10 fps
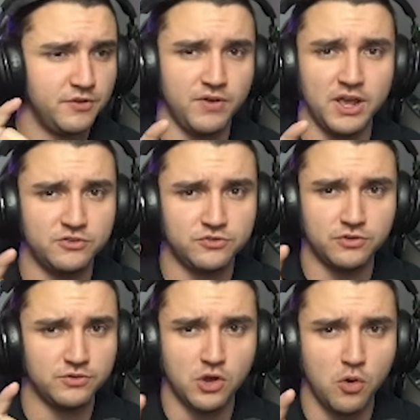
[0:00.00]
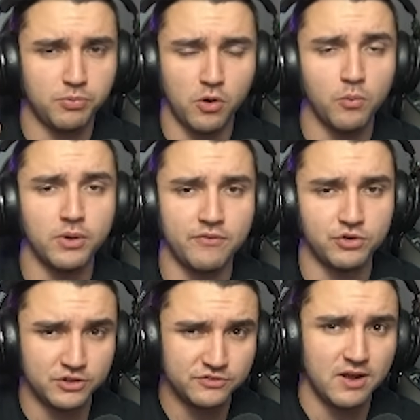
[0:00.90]
device or GoPro or
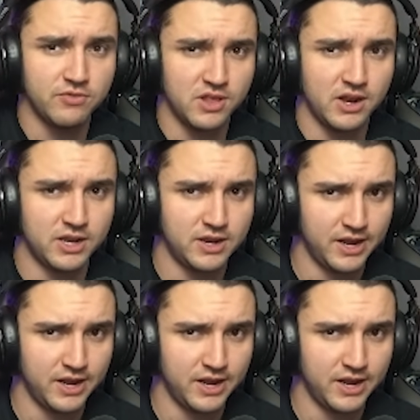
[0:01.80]
whatever doesn't have a lot of